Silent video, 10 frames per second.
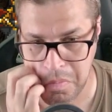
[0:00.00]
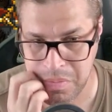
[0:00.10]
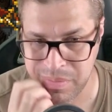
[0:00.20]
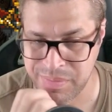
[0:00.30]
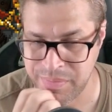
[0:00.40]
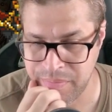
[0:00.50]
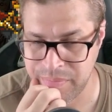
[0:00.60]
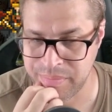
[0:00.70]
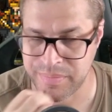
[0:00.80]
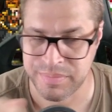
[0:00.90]

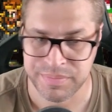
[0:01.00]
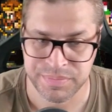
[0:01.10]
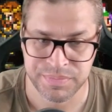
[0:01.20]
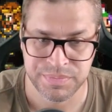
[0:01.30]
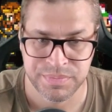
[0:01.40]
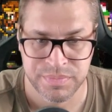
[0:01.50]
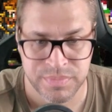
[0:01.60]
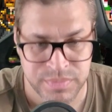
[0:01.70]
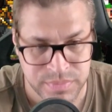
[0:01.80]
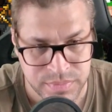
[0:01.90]

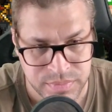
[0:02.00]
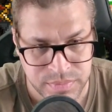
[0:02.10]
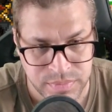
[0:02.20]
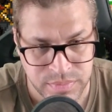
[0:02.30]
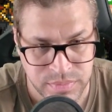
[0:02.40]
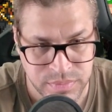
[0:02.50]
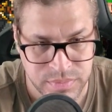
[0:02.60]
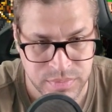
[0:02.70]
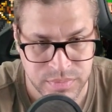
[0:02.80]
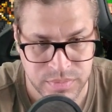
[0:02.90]

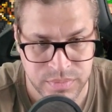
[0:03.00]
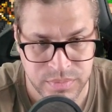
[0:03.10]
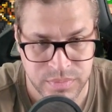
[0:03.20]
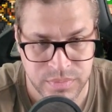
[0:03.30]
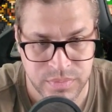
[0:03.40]
[no speech]